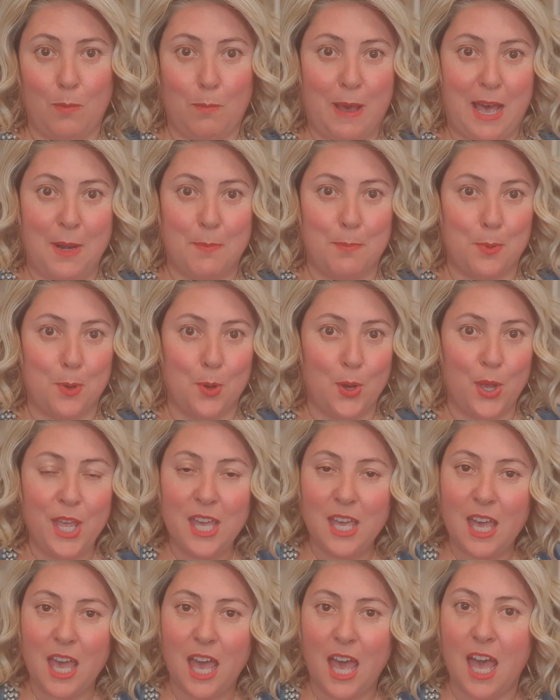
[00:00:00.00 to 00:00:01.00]
bad boy.
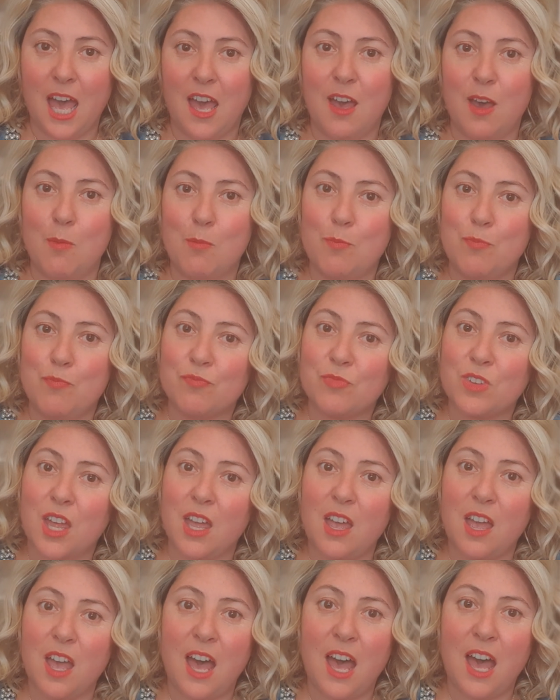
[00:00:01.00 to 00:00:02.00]

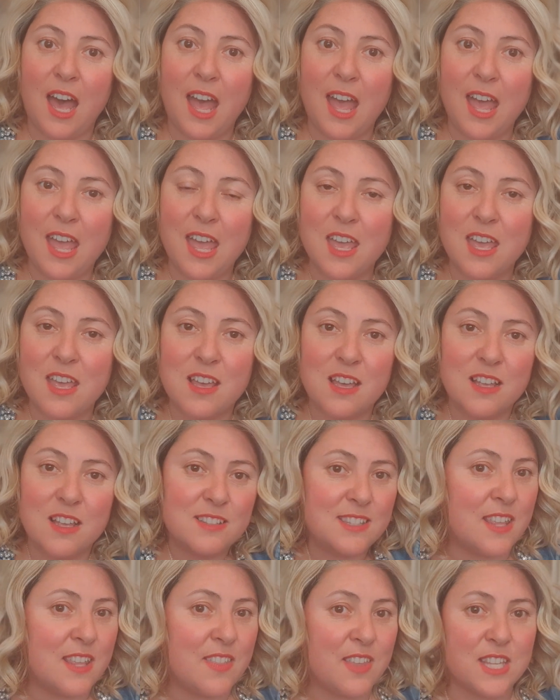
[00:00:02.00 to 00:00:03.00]
I
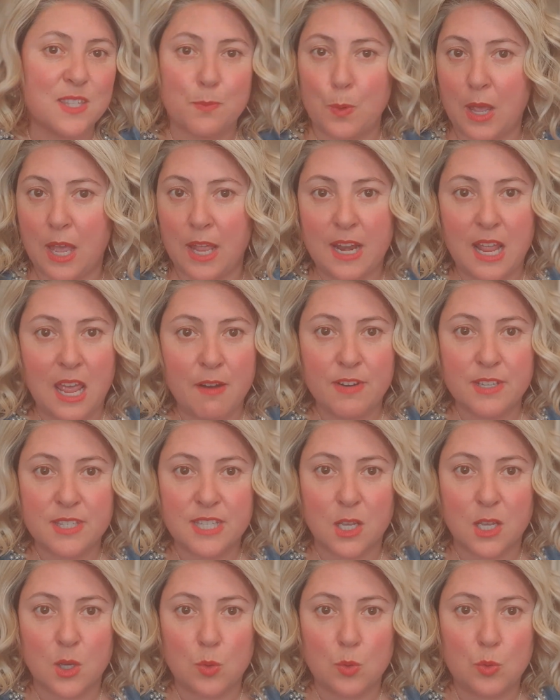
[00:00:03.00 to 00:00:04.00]
say this in every
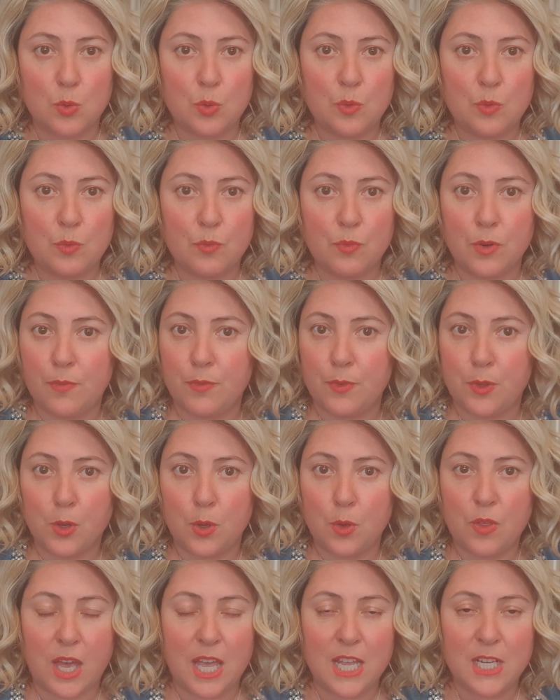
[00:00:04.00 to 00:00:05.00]
single
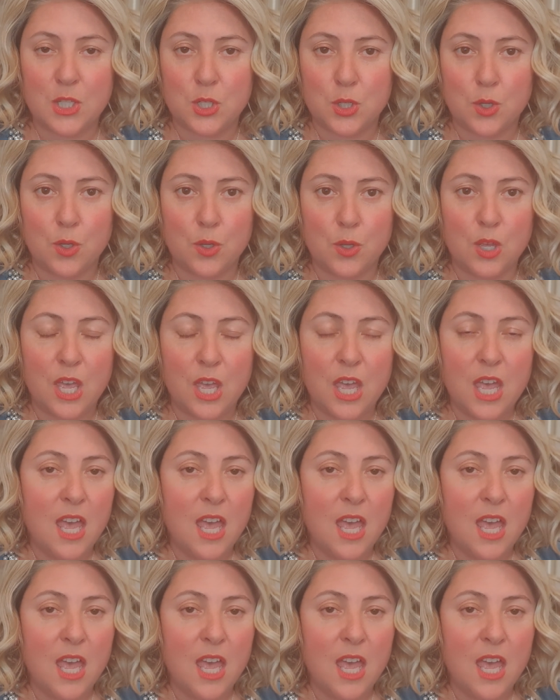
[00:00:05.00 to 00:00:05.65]
review that I do.